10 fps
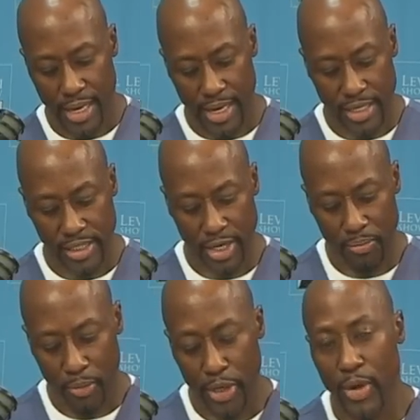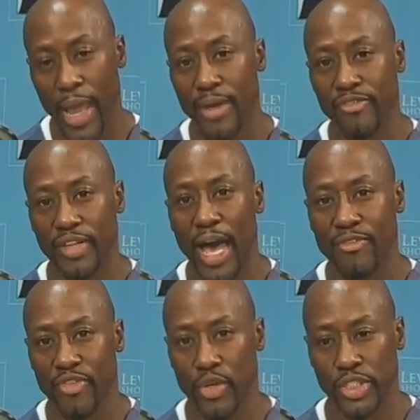is, put your hand flat
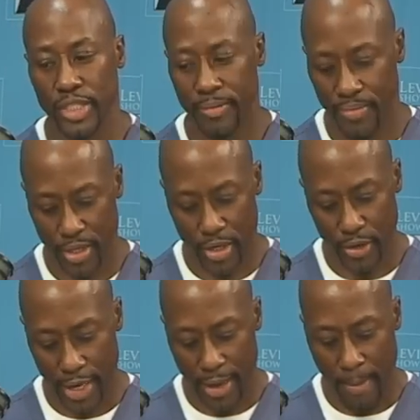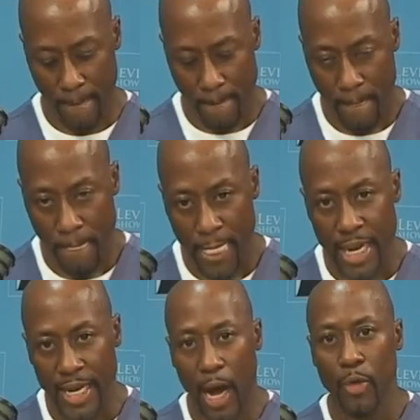first, okay?
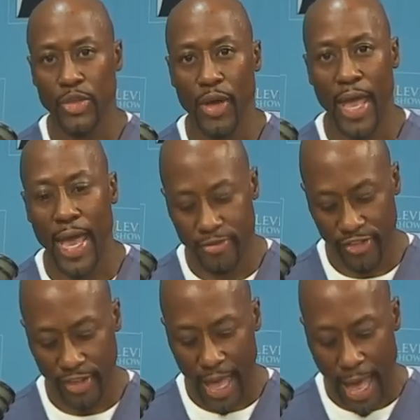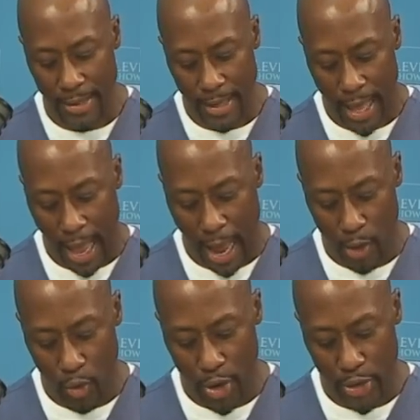Now, with your hand flat, I
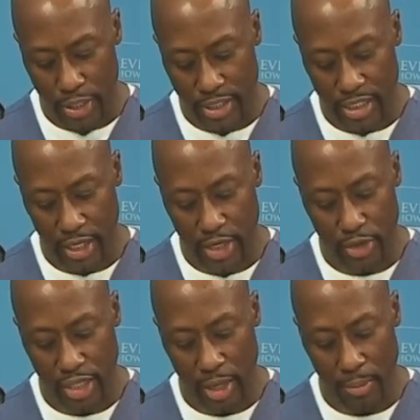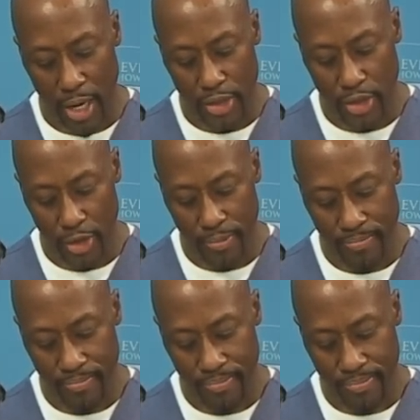want you to tuck your thumb under,
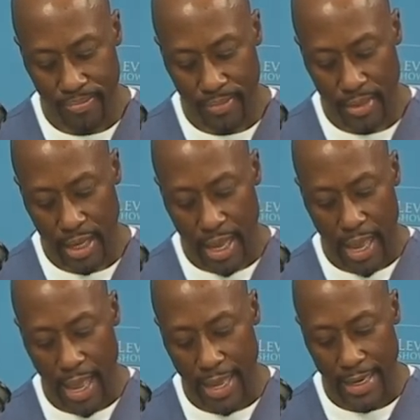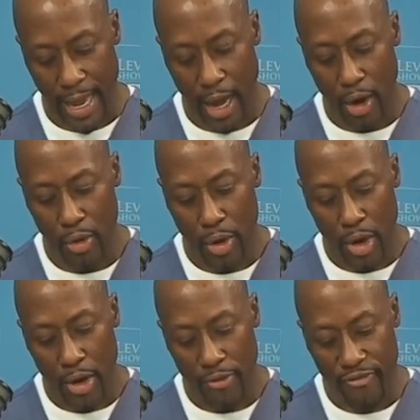and now,
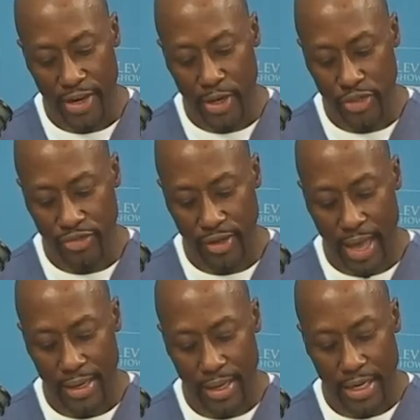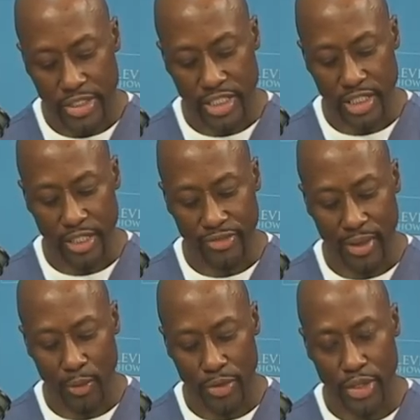fingers flat, just lift
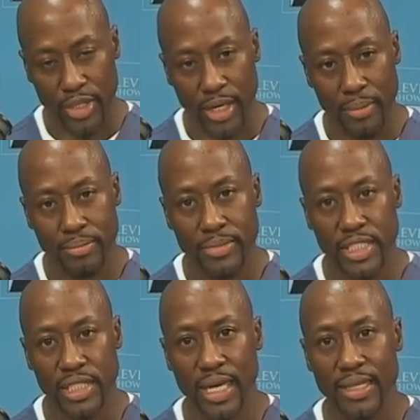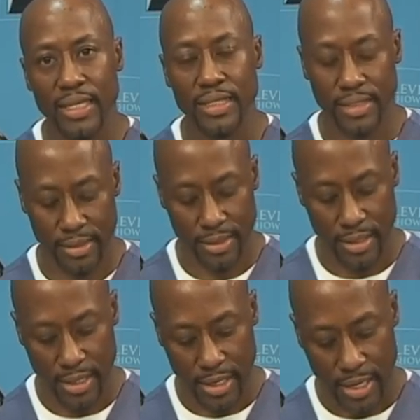up with your thumb, just like this.
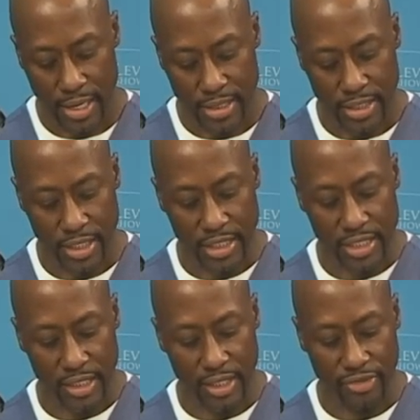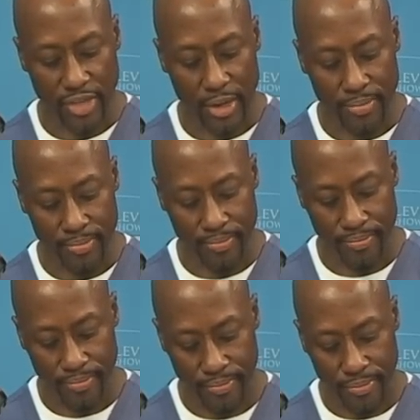Just lift up.
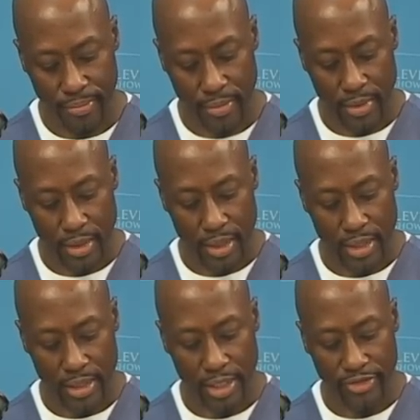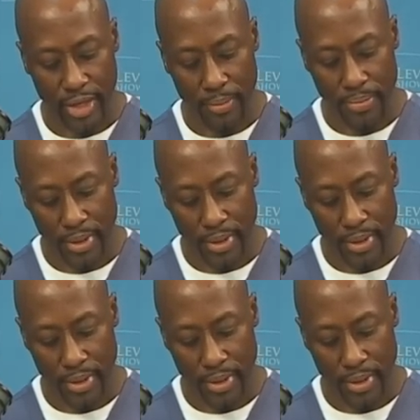Lift up.